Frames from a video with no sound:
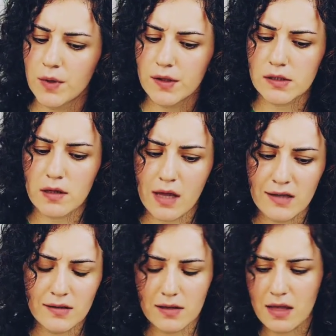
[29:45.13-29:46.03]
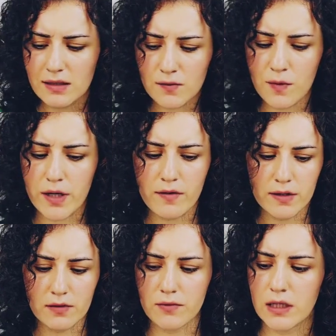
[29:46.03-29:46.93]
Because that's where
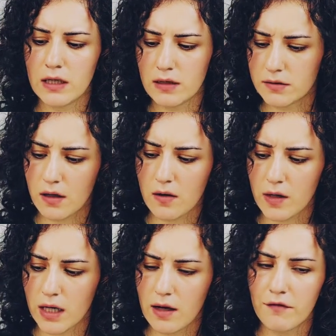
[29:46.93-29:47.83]
this reading is going.